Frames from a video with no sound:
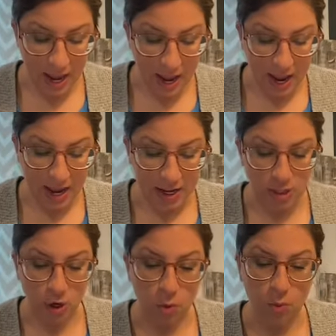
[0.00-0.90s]
and
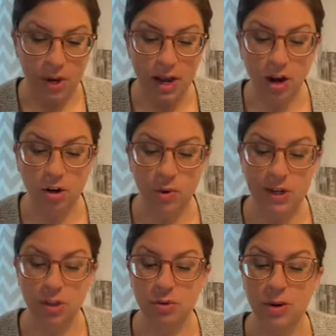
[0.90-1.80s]
we are going
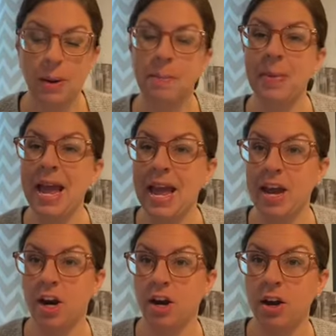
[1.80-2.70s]
to
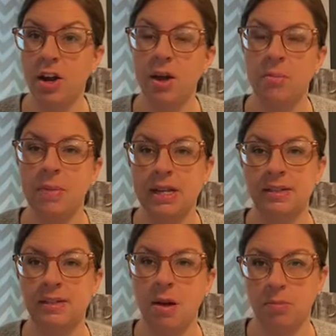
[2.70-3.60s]
compare mixed
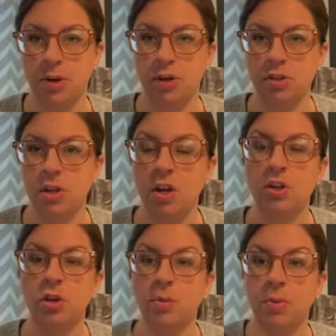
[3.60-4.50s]
numbers. So
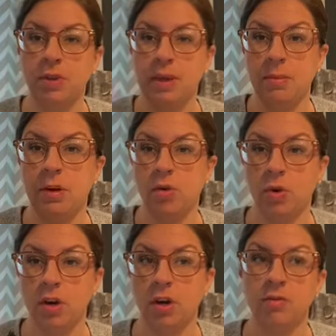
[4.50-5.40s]
put them in
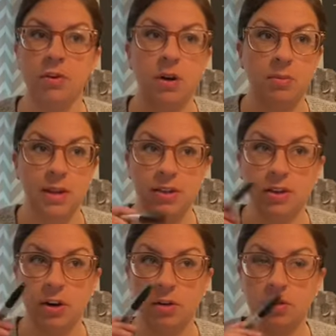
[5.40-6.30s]
order from
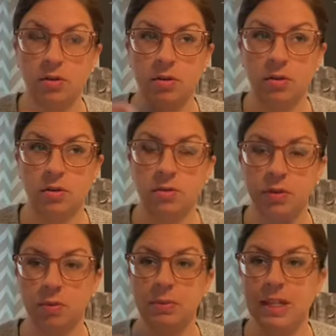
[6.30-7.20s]
either
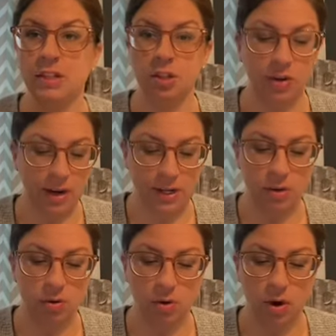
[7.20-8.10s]
from least to greatest
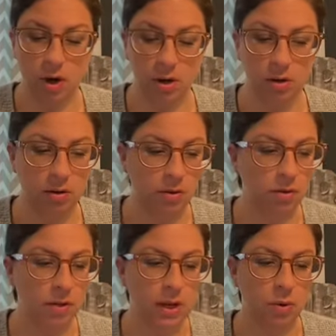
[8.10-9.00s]
or
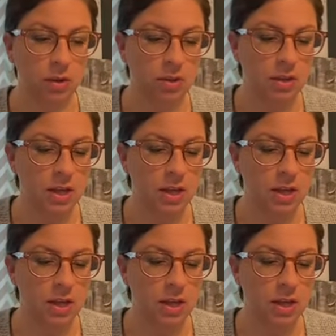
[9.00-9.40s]
equals.